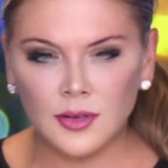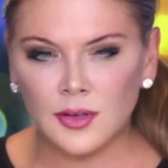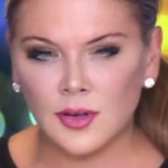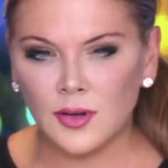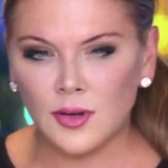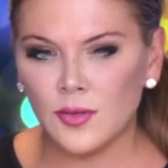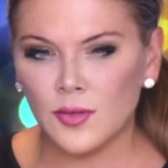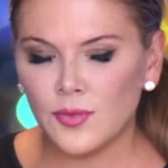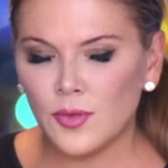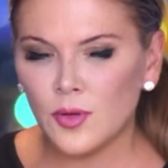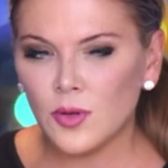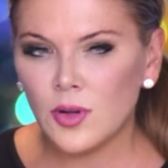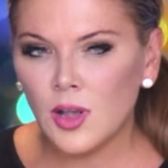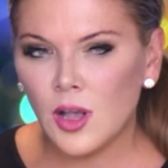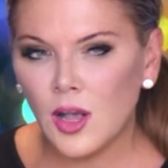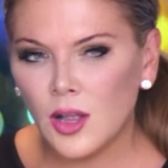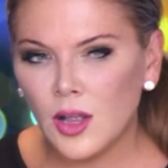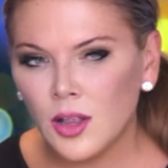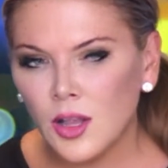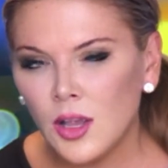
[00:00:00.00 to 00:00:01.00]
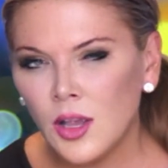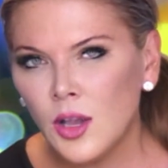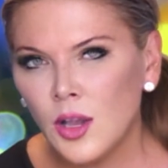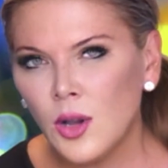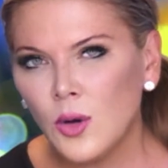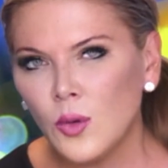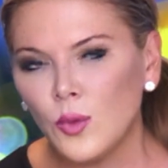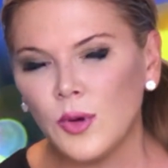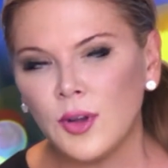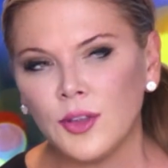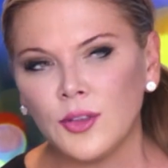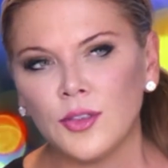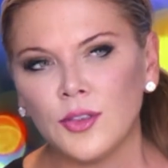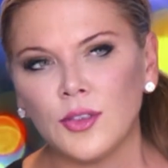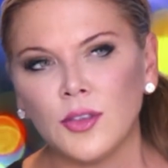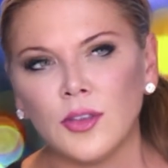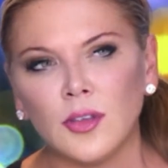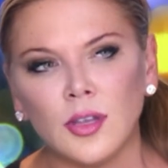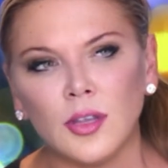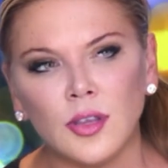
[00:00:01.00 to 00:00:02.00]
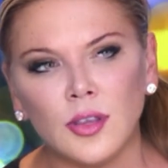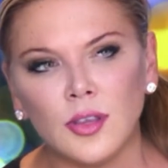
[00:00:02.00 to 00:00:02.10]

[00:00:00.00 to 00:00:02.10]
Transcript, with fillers: you know, a phone call with the,